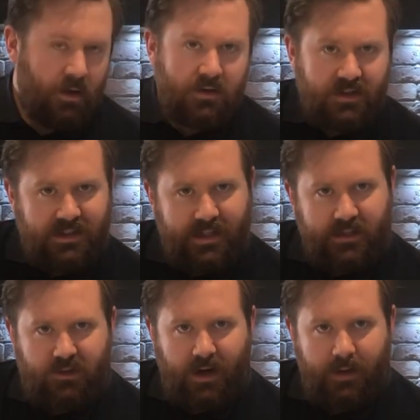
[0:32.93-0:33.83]
6
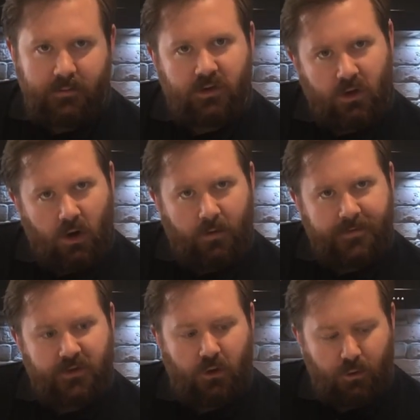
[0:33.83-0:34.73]
grams of
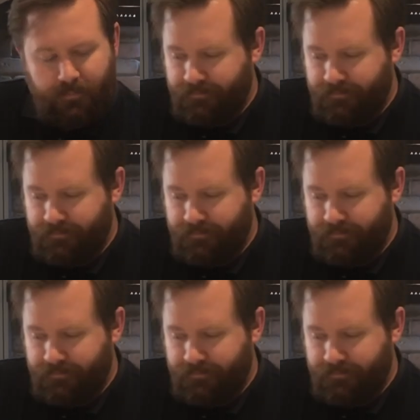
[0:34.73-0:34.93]
salt,